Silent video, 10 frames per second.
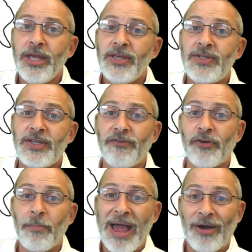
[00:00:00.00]

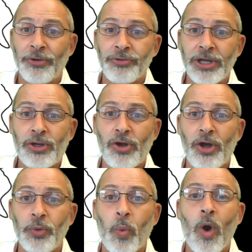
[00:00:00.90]
civil boundary
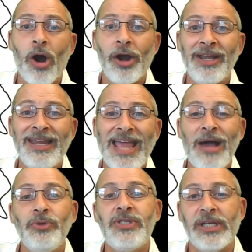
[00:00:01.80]
called Warren
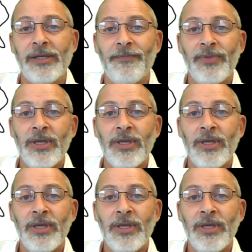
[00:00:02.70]
County.